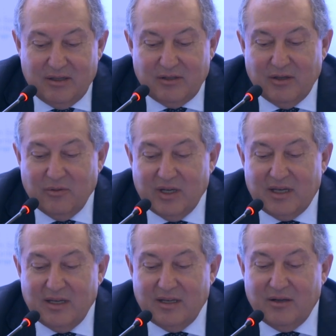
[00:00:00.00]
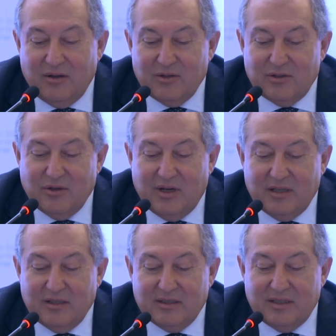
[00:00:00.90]
So we can also
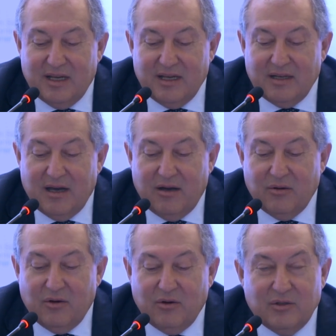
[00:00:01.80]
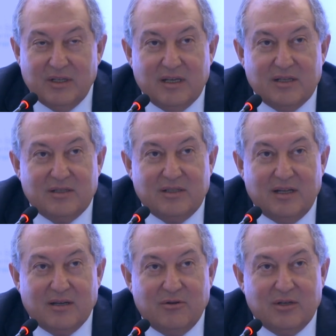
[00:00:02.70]
understand how old is
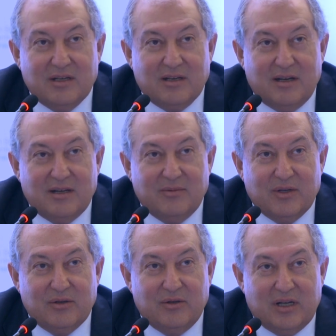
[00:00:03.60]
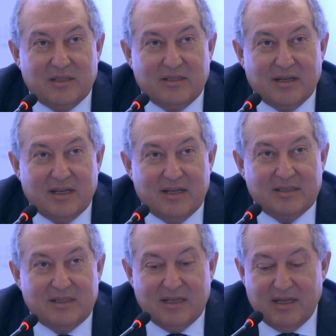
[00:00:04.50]
Nagorno-Karabakh or Artsakh
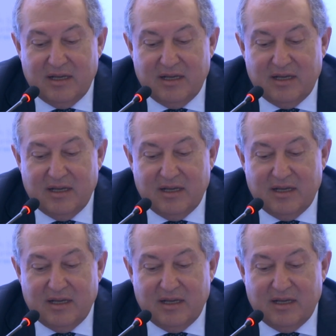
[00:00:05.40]
as